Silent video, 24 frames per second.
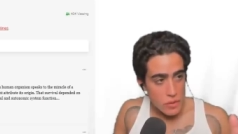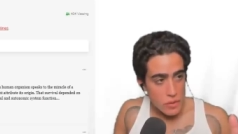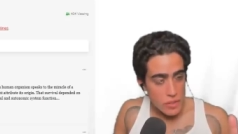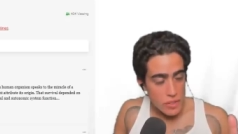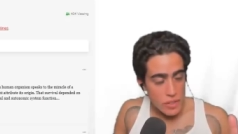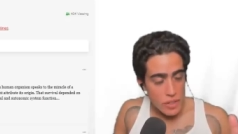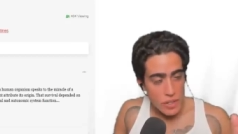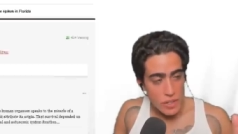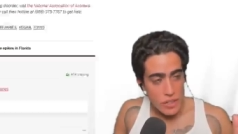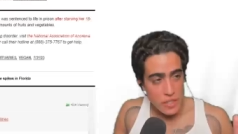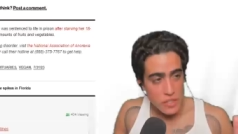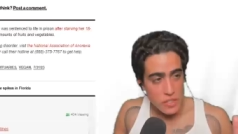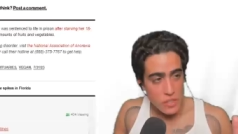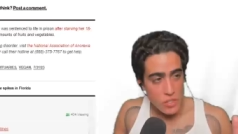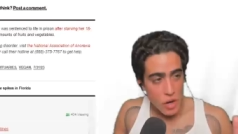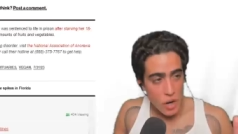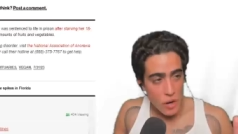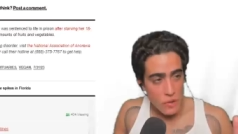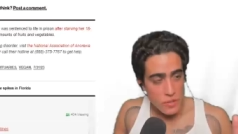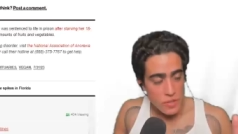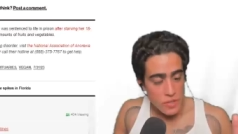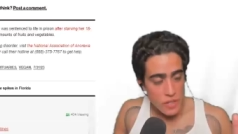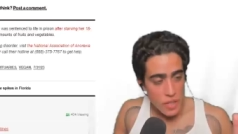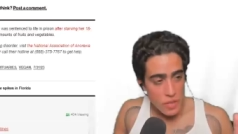didn't
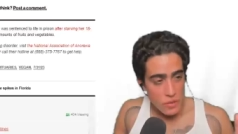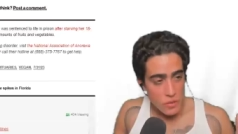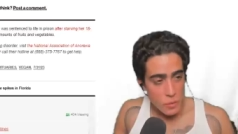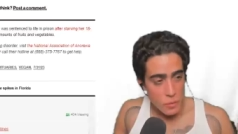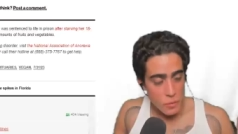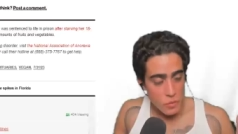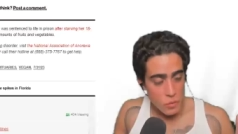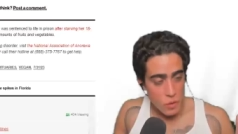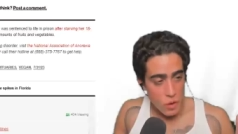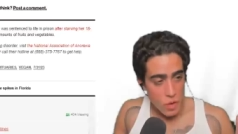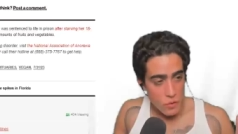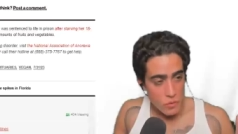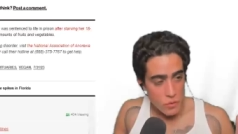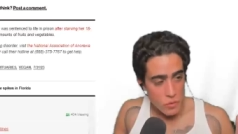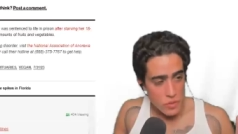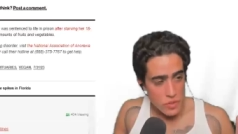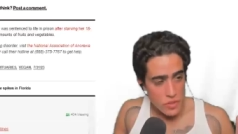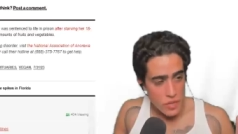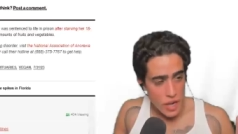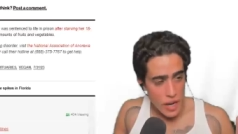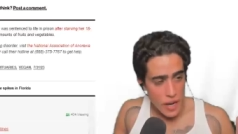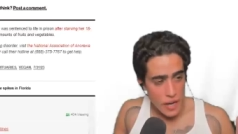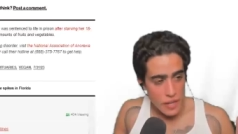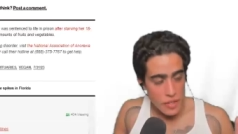starve to death from a raw food
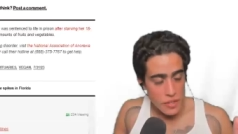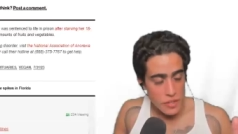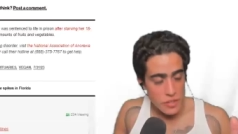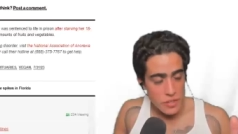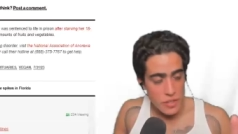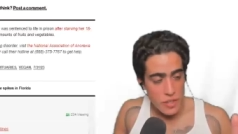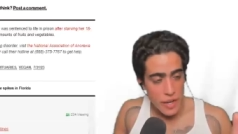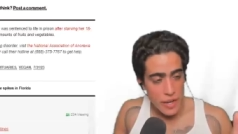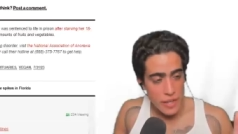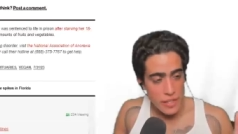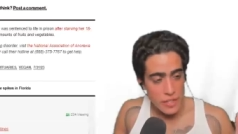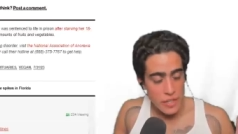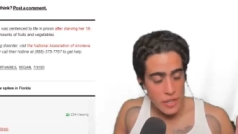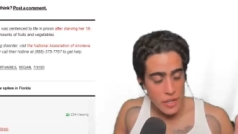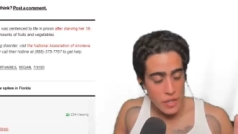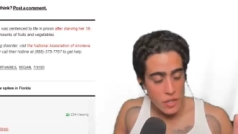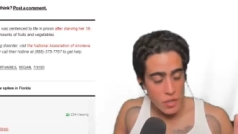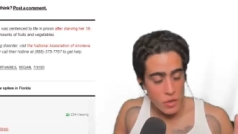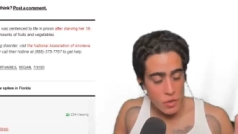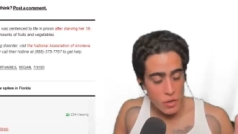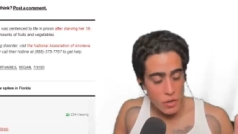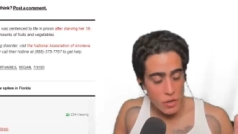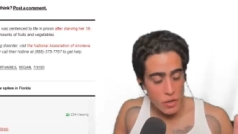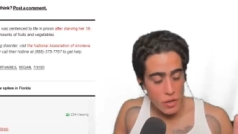diet because the 18
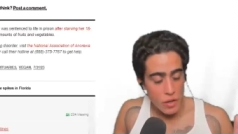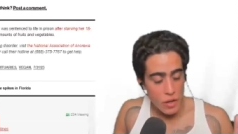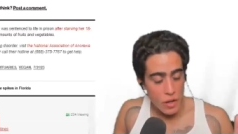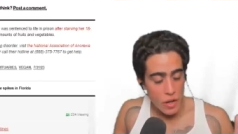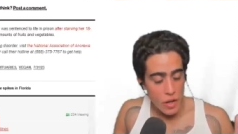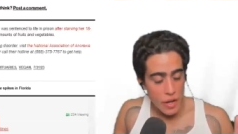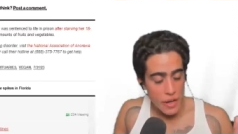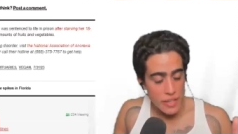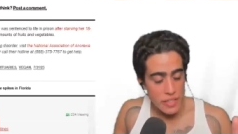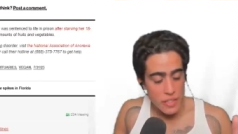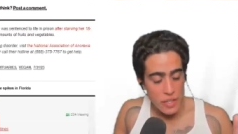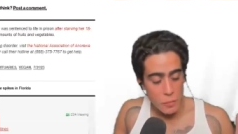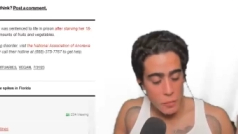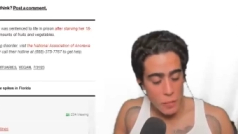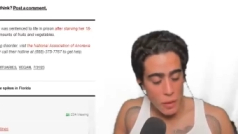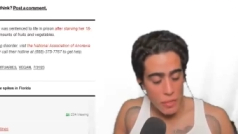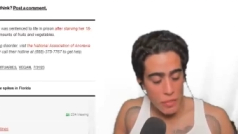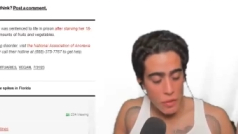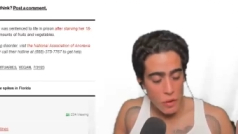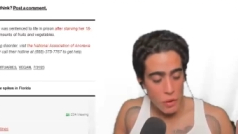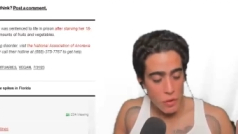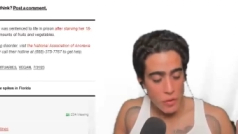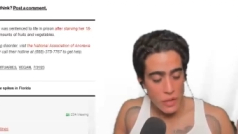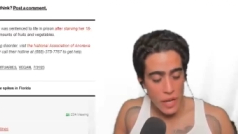year, uh, 18 month
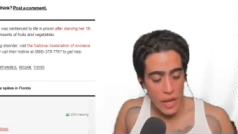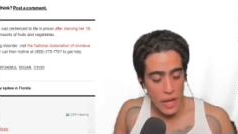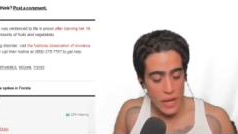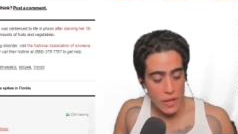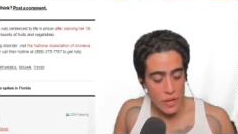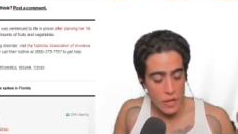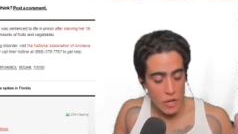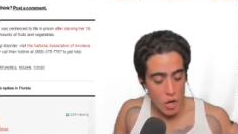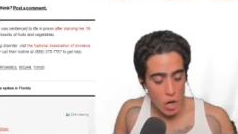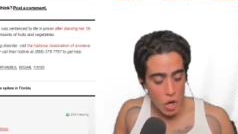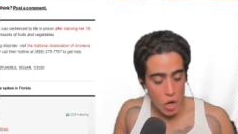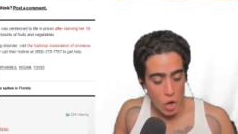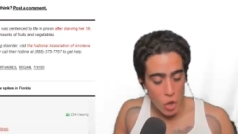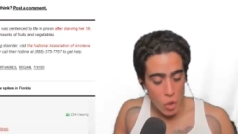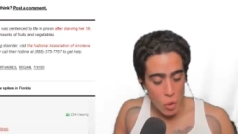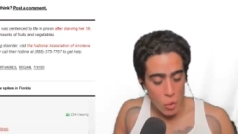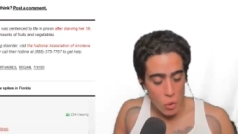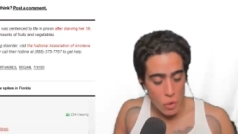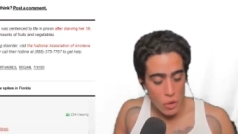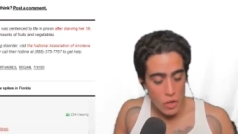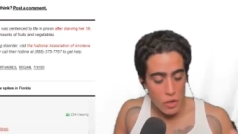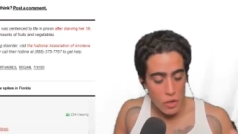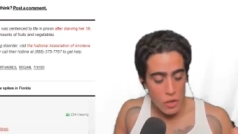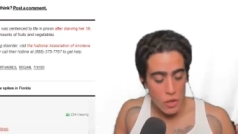old had
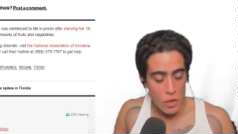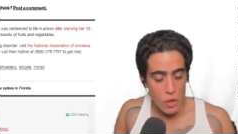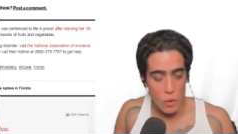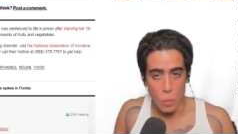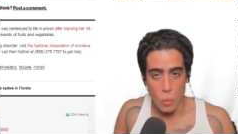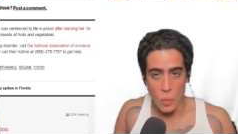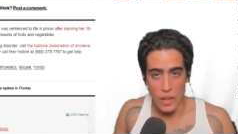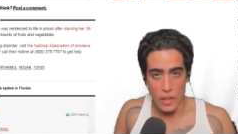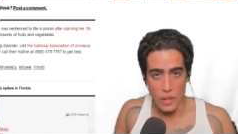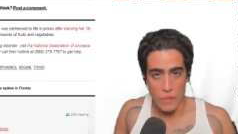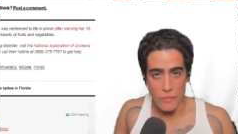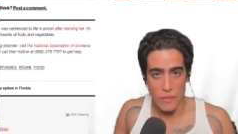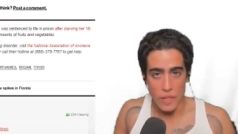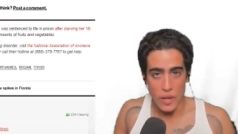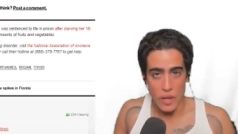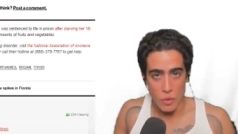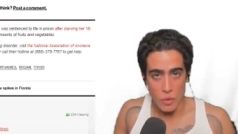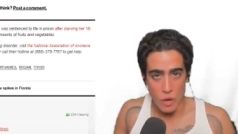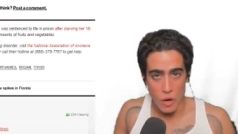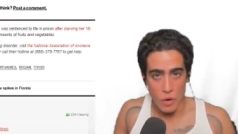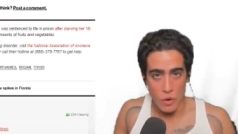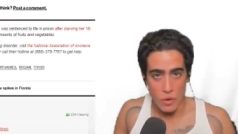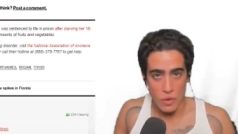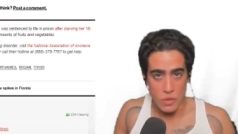no will of their
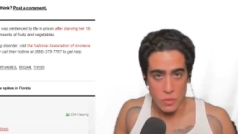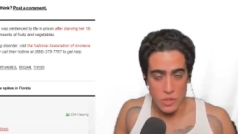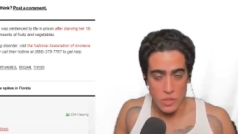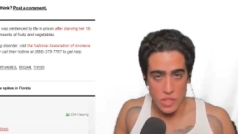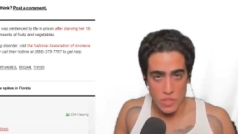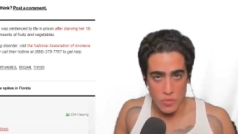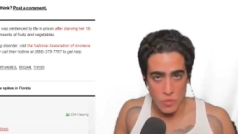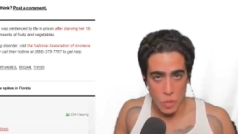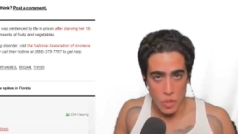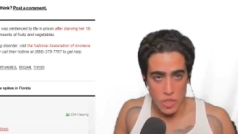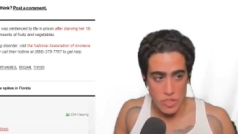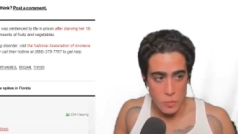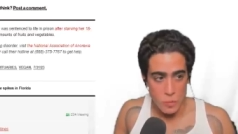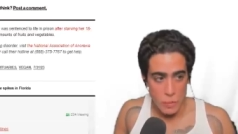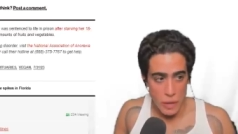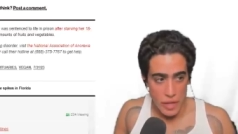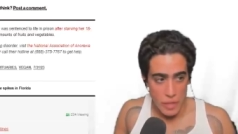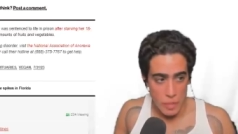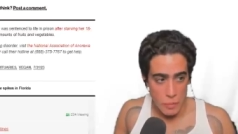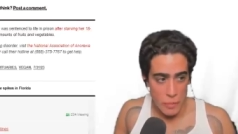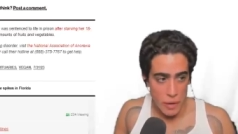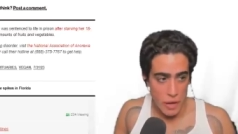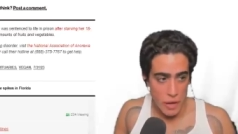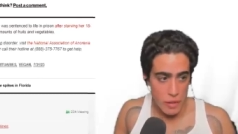own. It was forced by
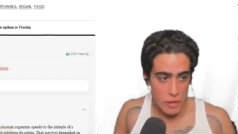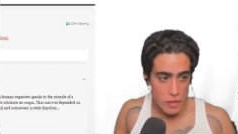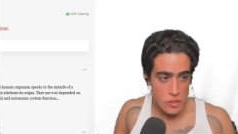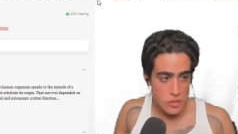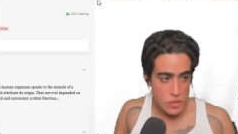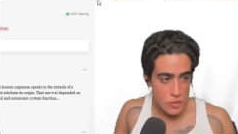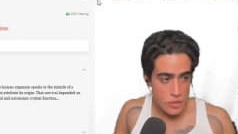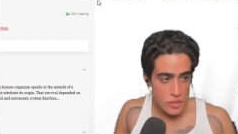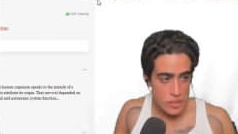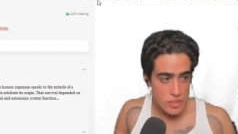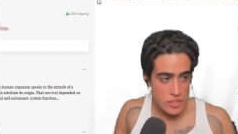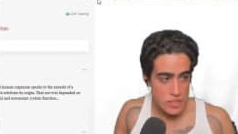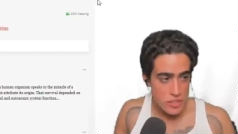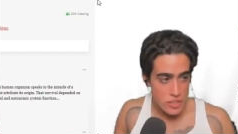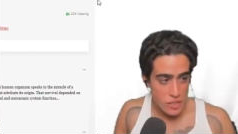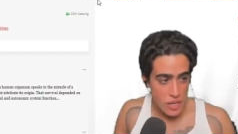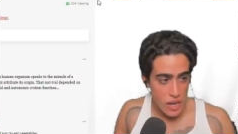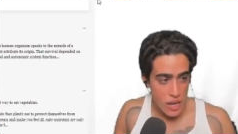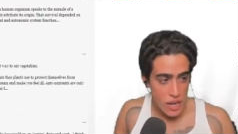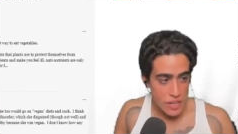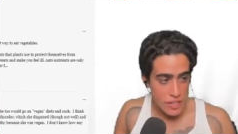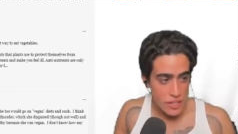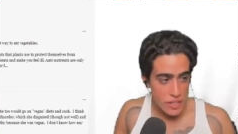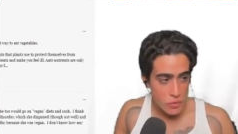the mother. So this is a
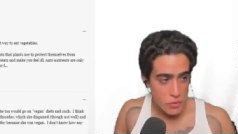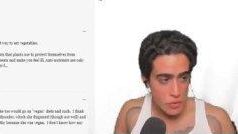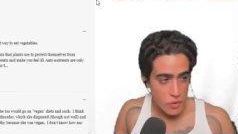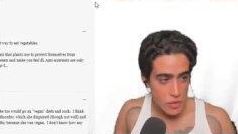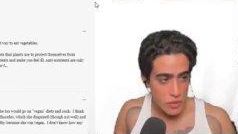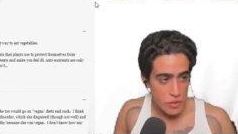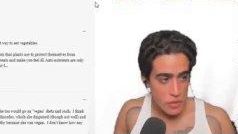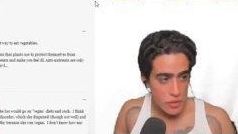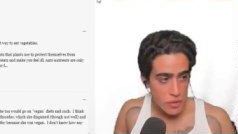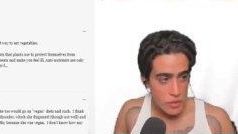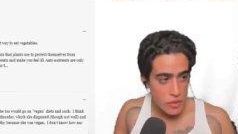lot different.